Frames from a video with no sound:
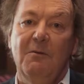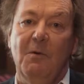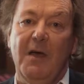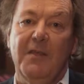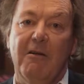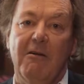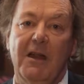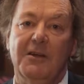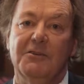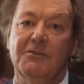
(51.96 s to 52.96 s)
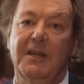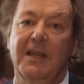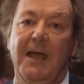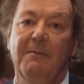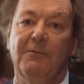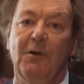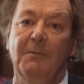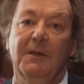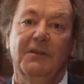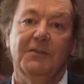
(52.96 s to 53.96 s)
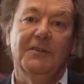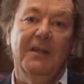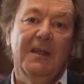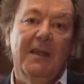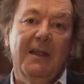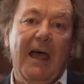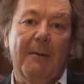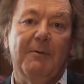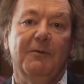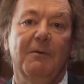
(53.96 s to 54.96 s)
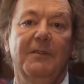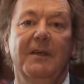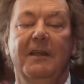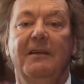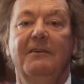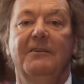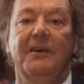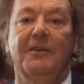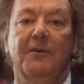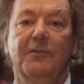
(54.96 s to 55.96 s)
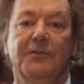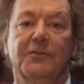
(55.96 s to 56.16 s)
where their electricity came from. It just happened when they turned on the